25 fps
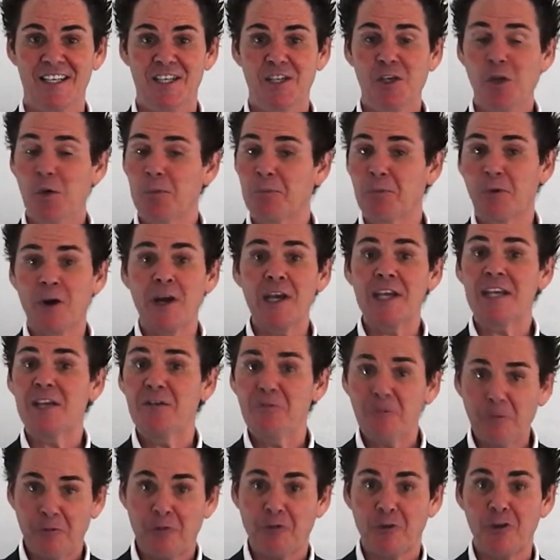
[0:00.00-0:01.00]
You're
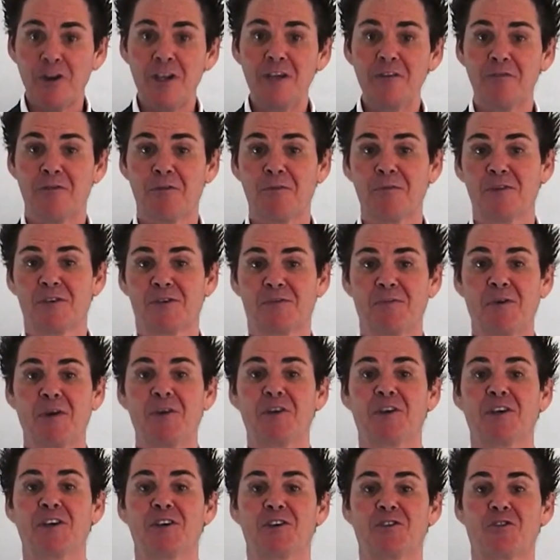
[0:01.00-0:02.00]
breaking free from the
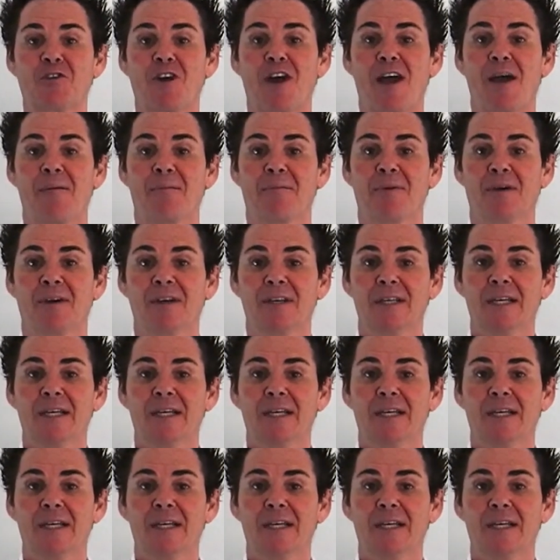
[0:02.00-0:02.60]
smoking trap.